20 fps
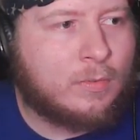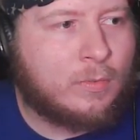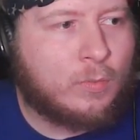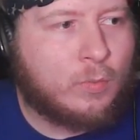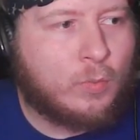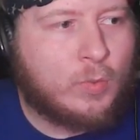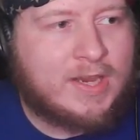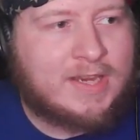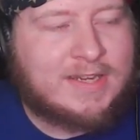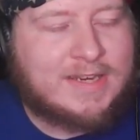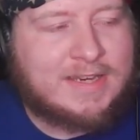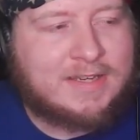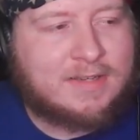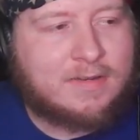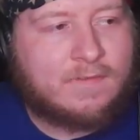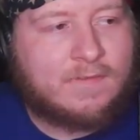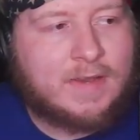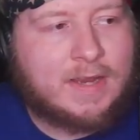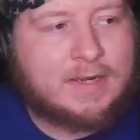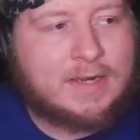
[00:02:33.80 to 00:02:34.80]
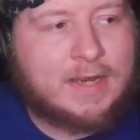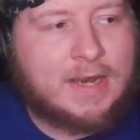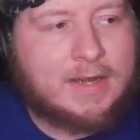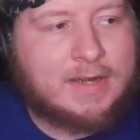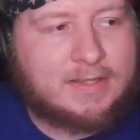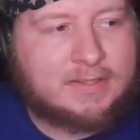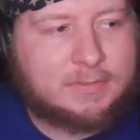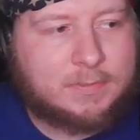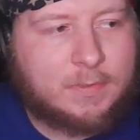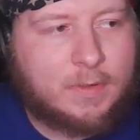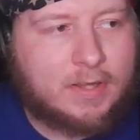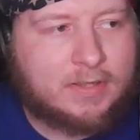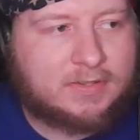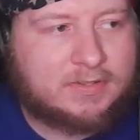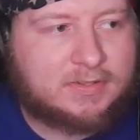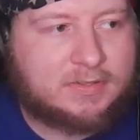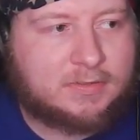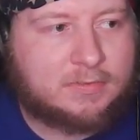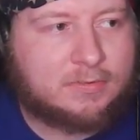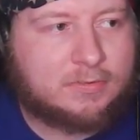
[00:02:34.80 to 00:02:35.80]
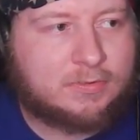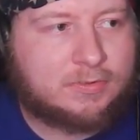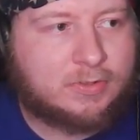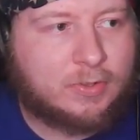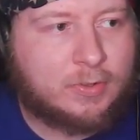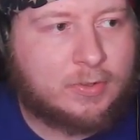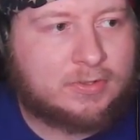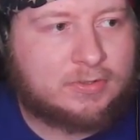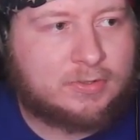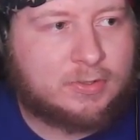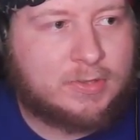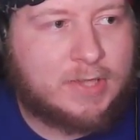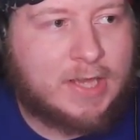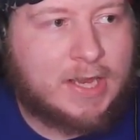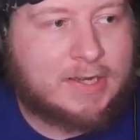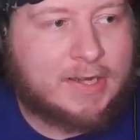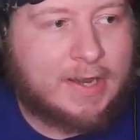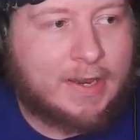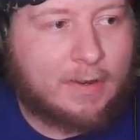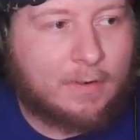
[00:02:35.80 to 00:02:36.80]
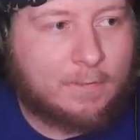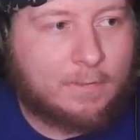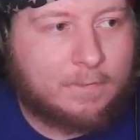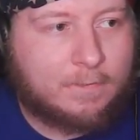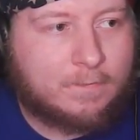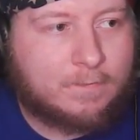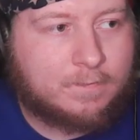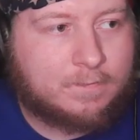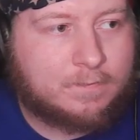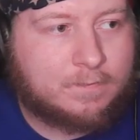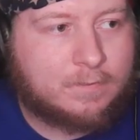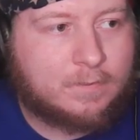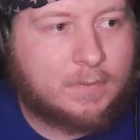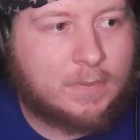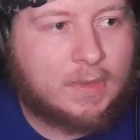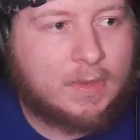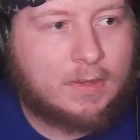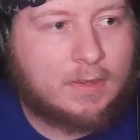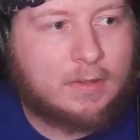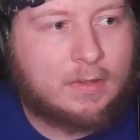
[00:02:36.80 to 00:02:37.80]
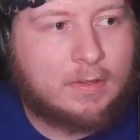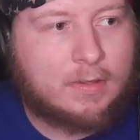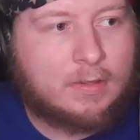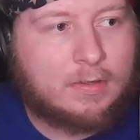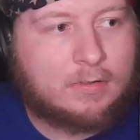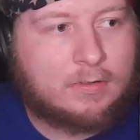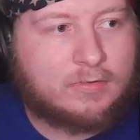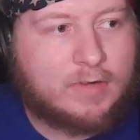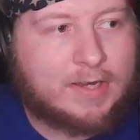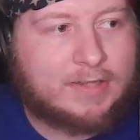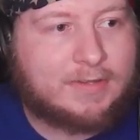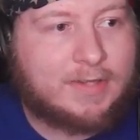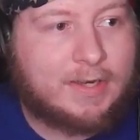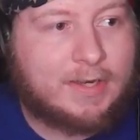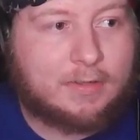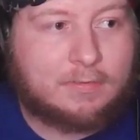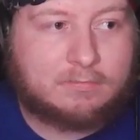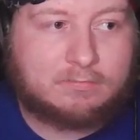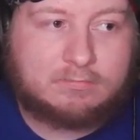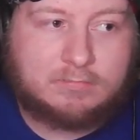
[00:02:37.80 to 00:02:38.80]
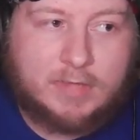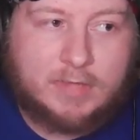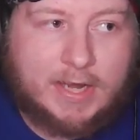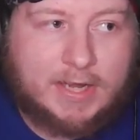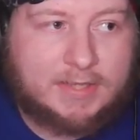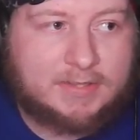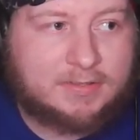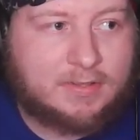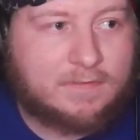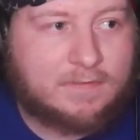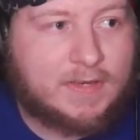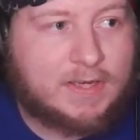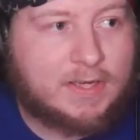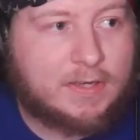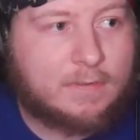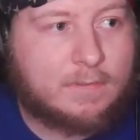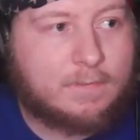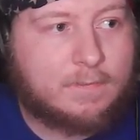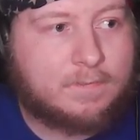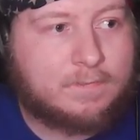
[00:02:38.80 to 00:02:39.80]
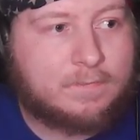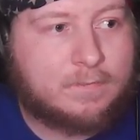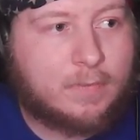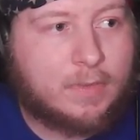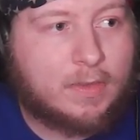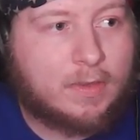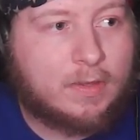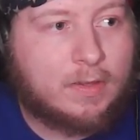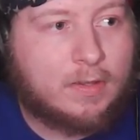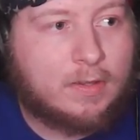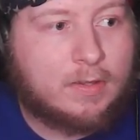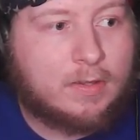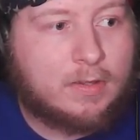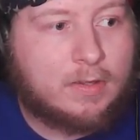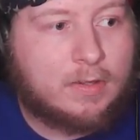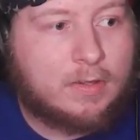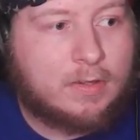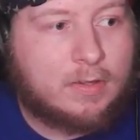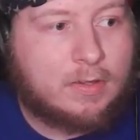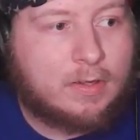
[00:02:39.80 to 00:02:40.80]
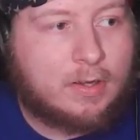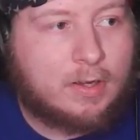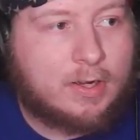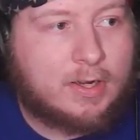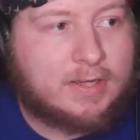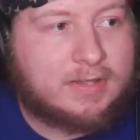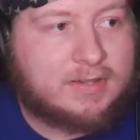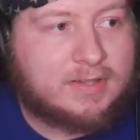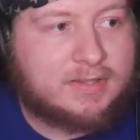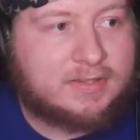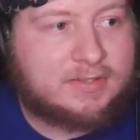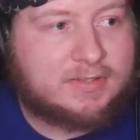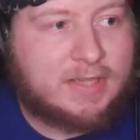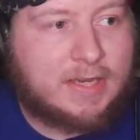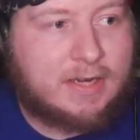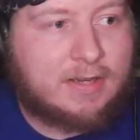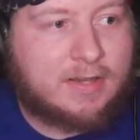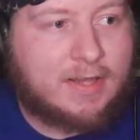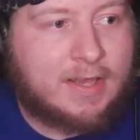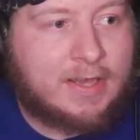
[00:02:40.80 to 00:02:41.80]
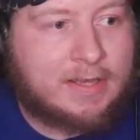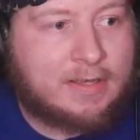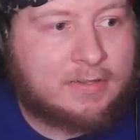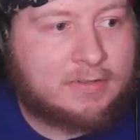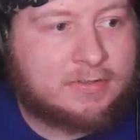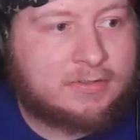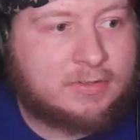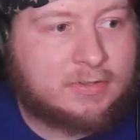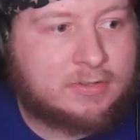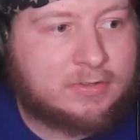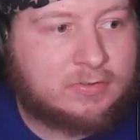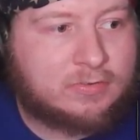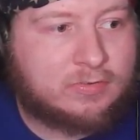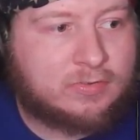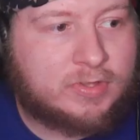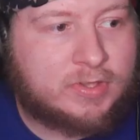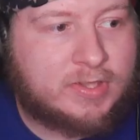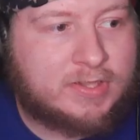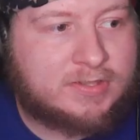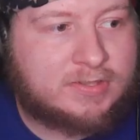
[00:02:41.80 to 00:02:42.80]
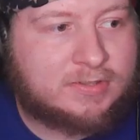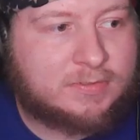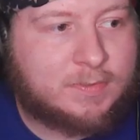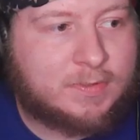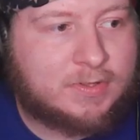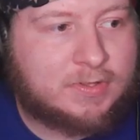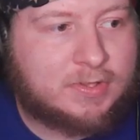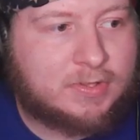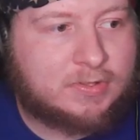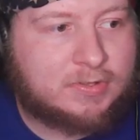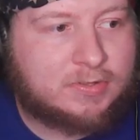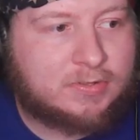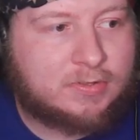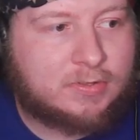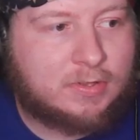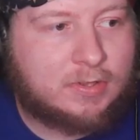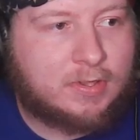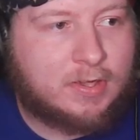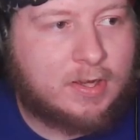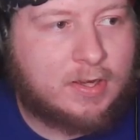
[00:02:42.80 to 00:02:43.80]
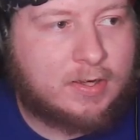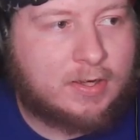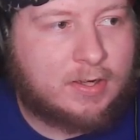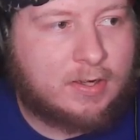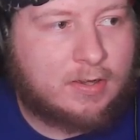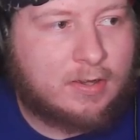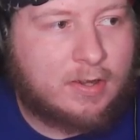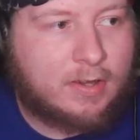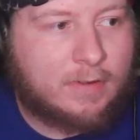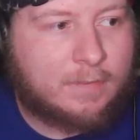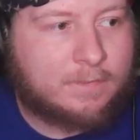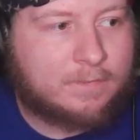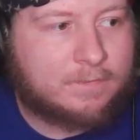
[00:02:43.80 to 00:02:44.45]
We need to find hiding spots, so let's do that now. Right there. That is convenient. Alright, this side of the house looks really suspicious. I'm not gonna lie.